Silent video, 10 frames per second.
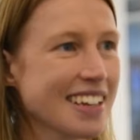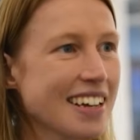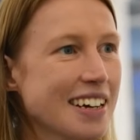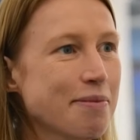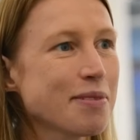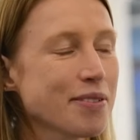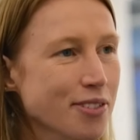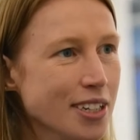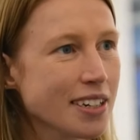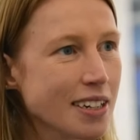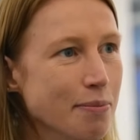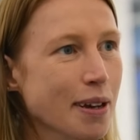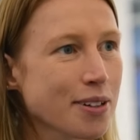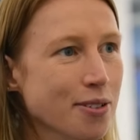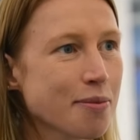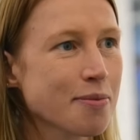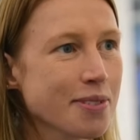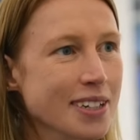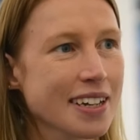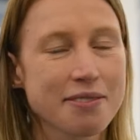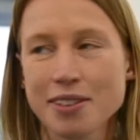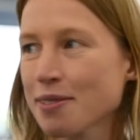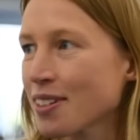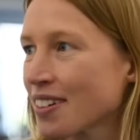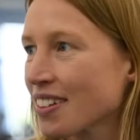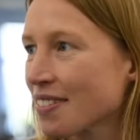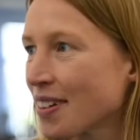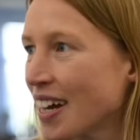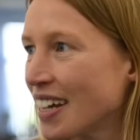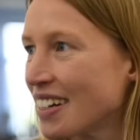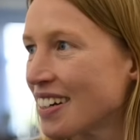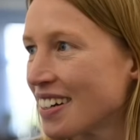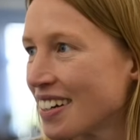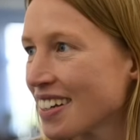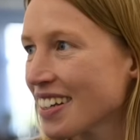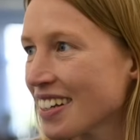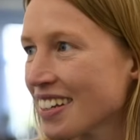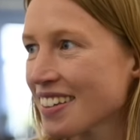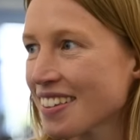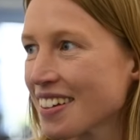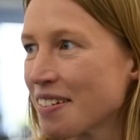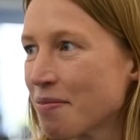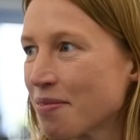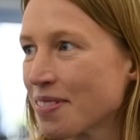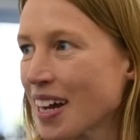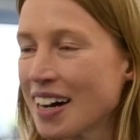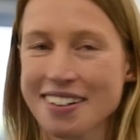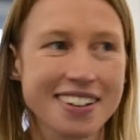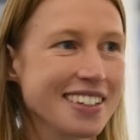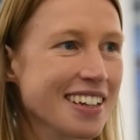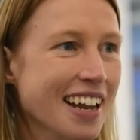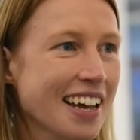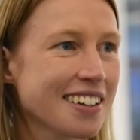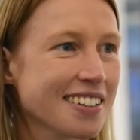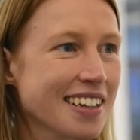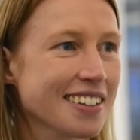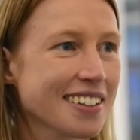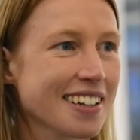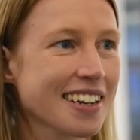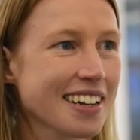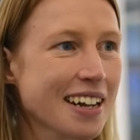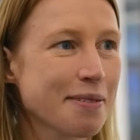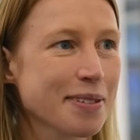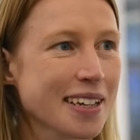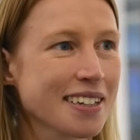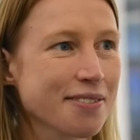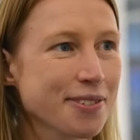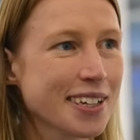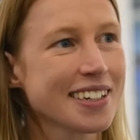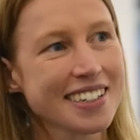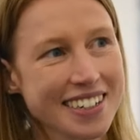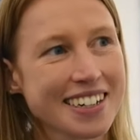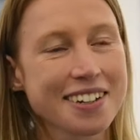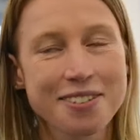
But then there's also sort of a, I would say, a mindset shift maybe. Um, so because you get this more holistic picture about the industry,